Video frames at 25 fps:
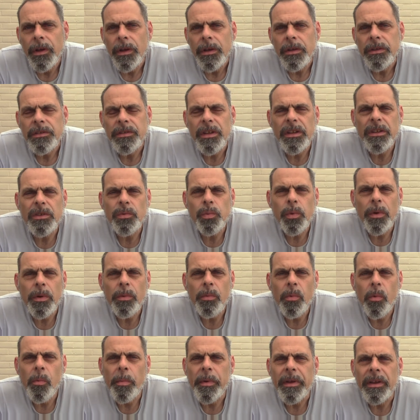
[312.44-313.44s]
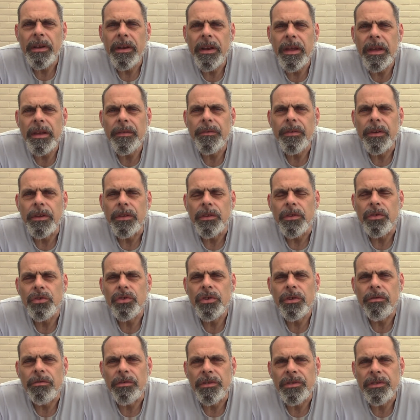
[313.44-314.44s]
Since we will be leaving the
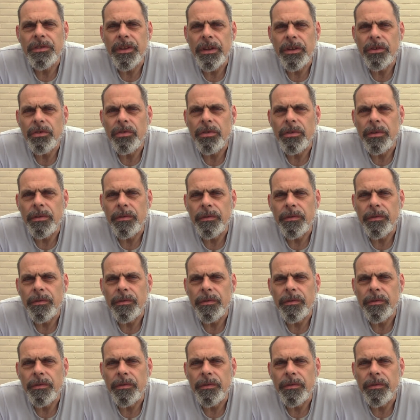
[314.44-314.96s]
jurisdiction